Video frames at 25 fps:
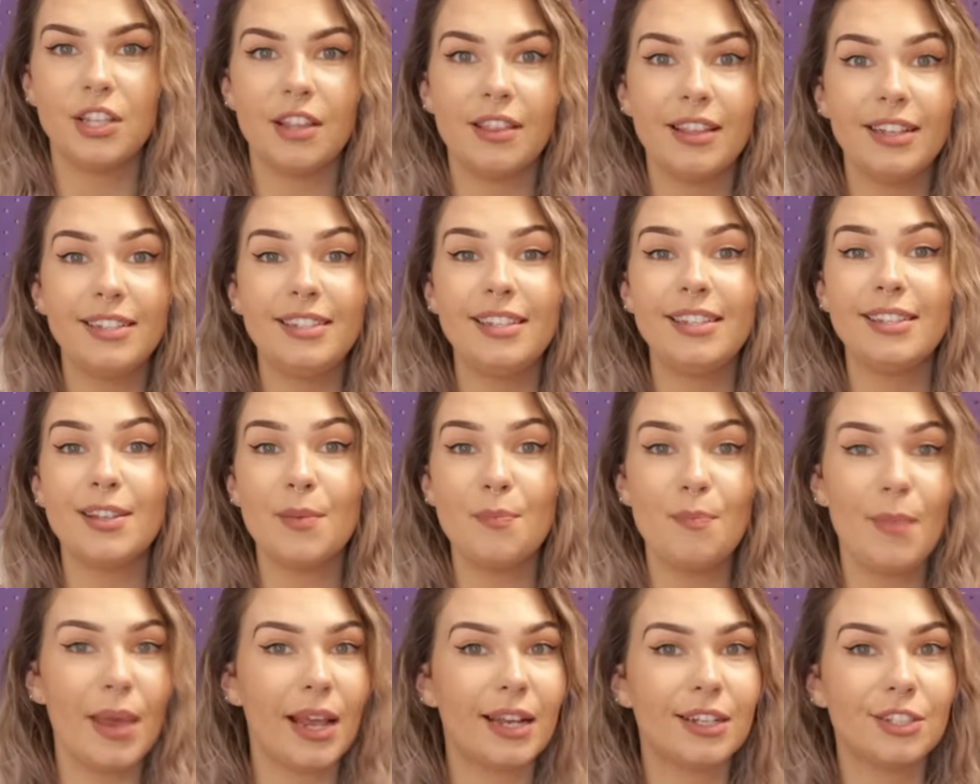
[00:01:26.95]
So this is
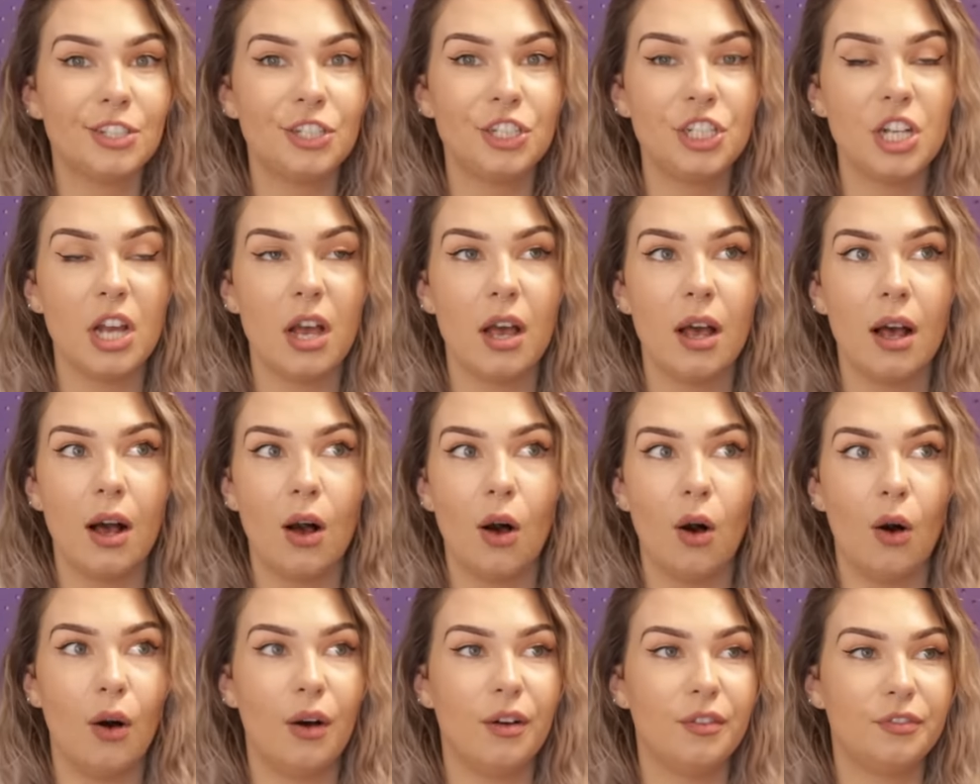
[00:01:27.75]
a mixture
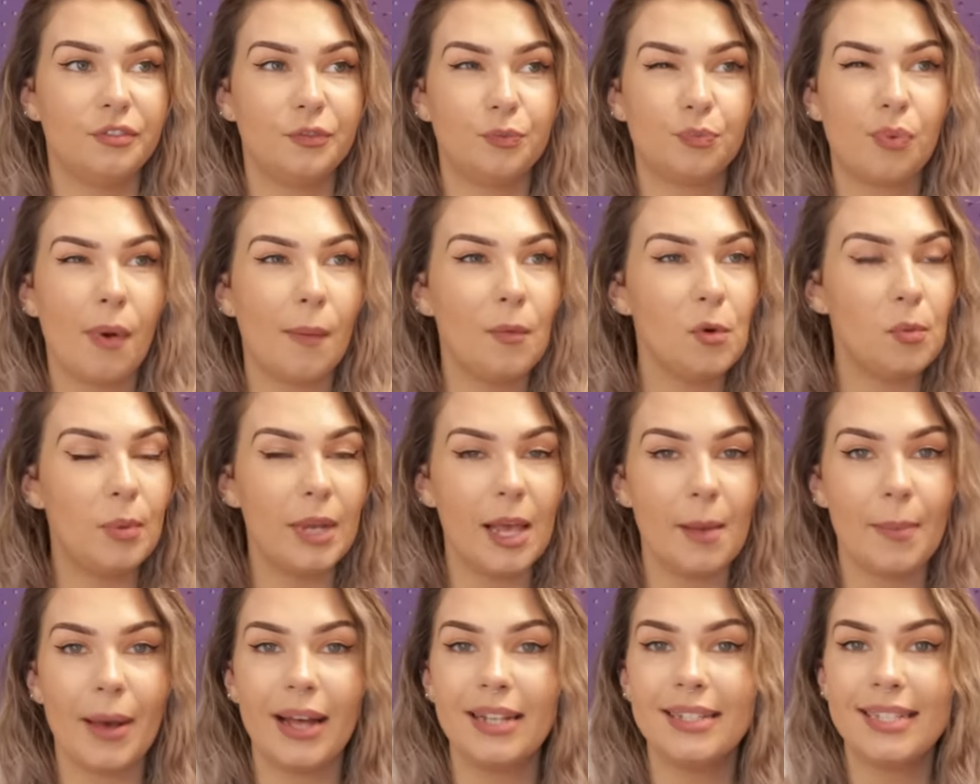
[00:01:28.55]
of
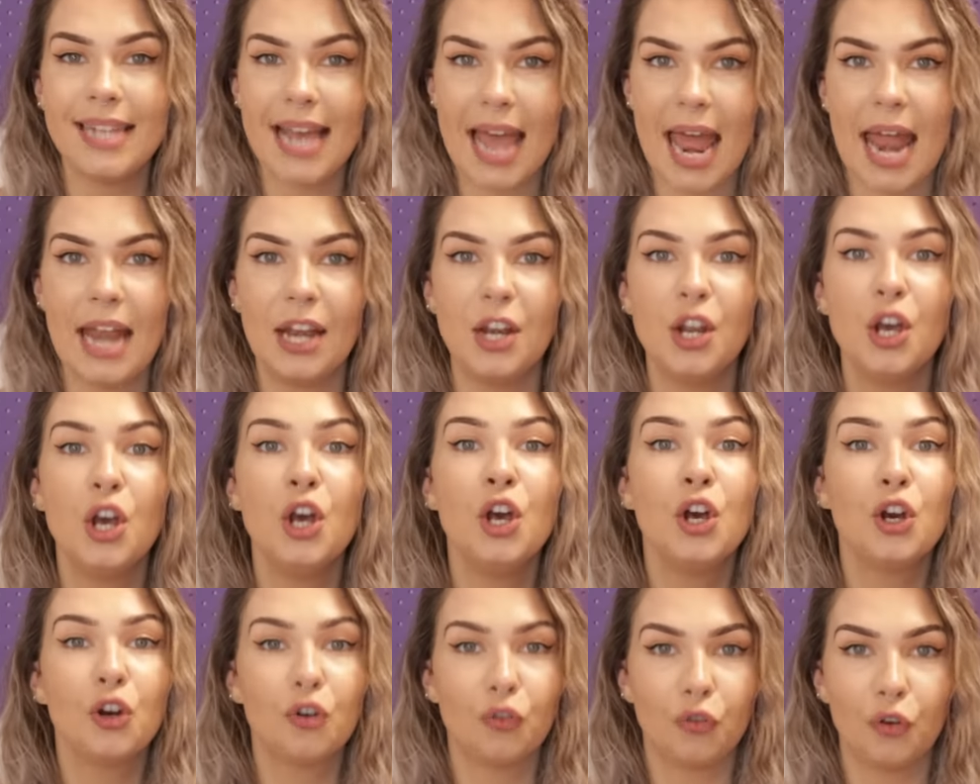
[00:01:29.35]
probably about 10
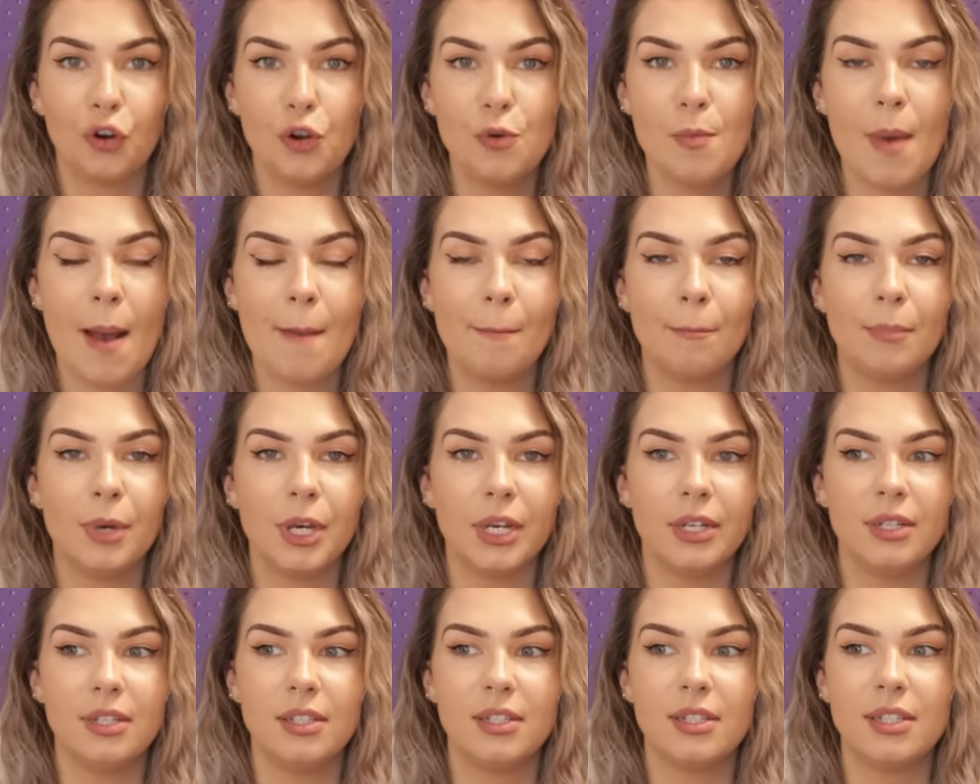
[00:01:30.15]
crew
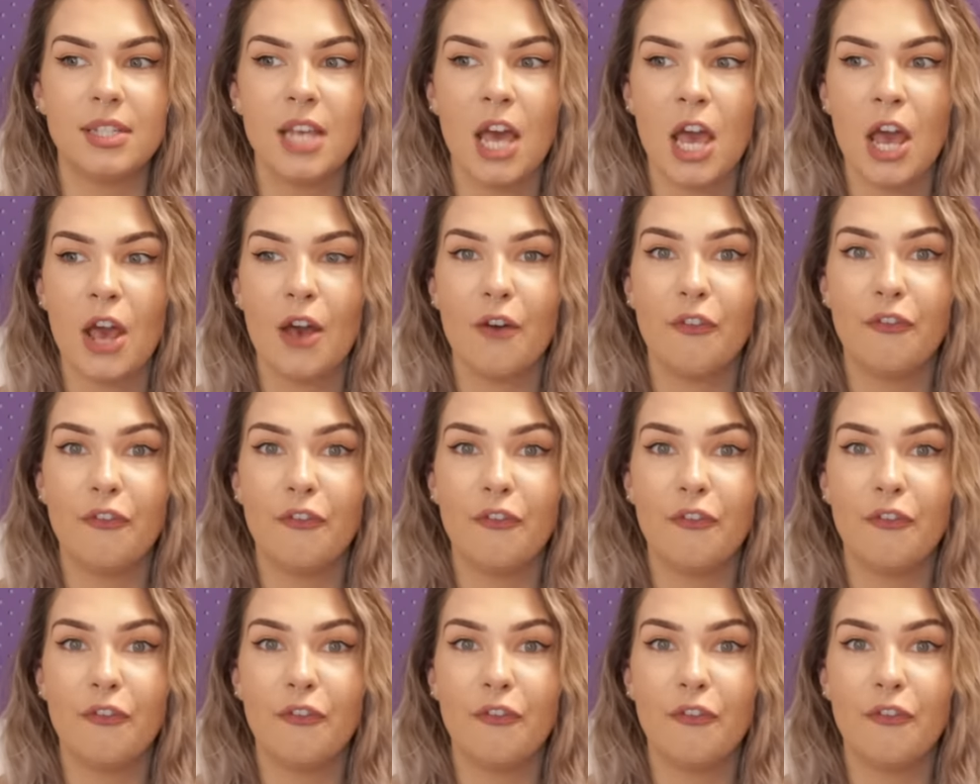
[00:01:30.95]
members'